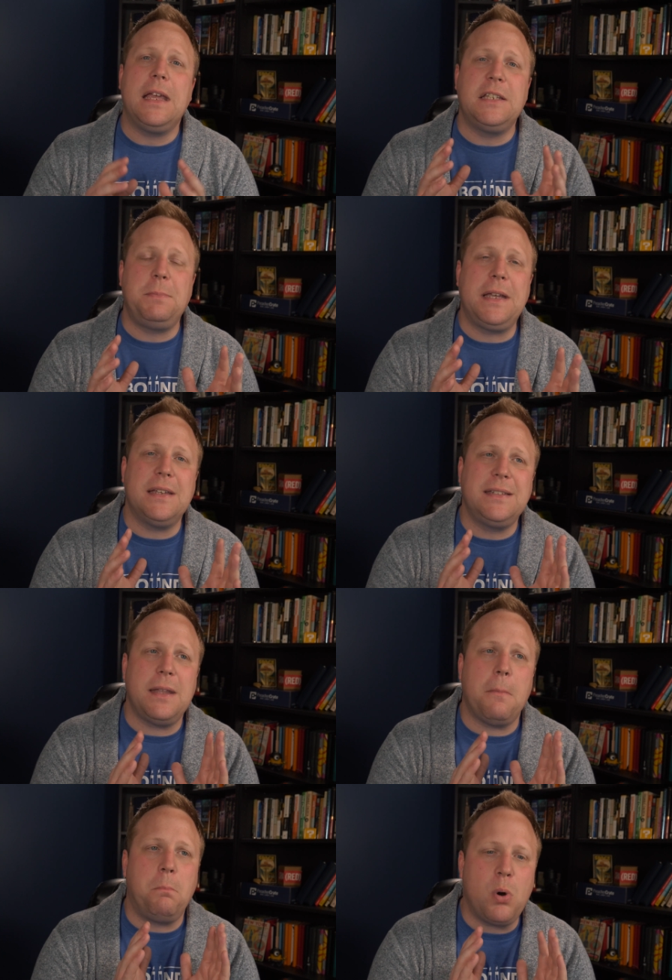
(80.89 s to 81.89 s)
It's
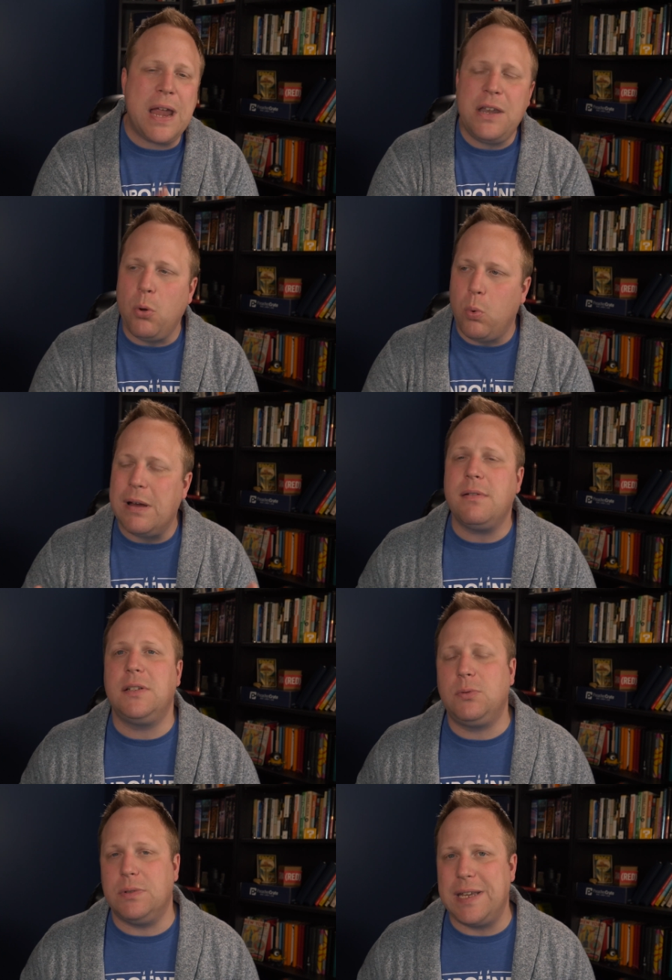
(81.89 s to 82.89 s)
because brand
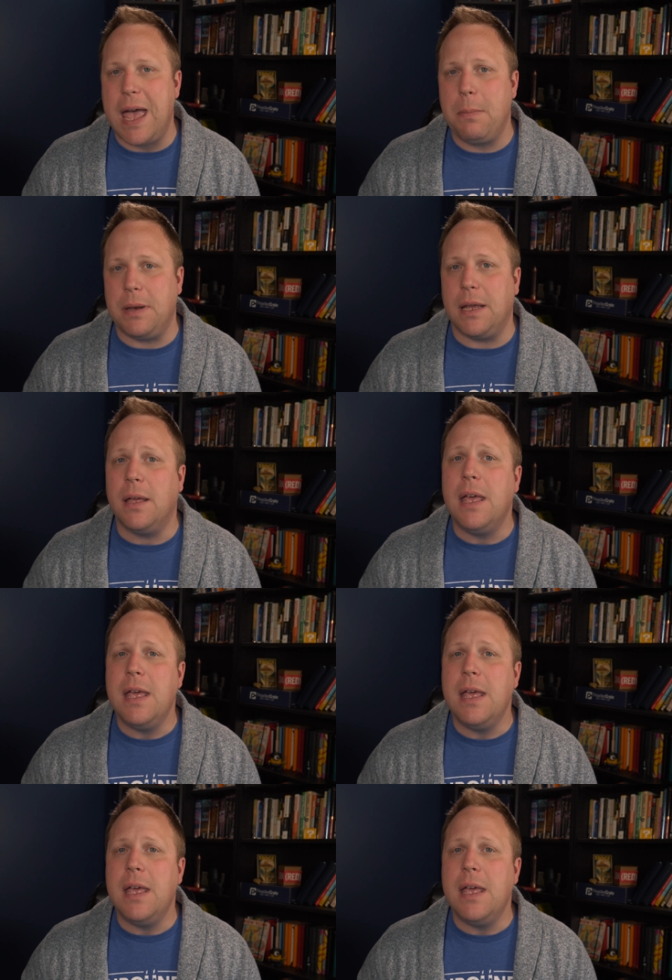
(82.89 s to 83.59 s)
awareness was happening.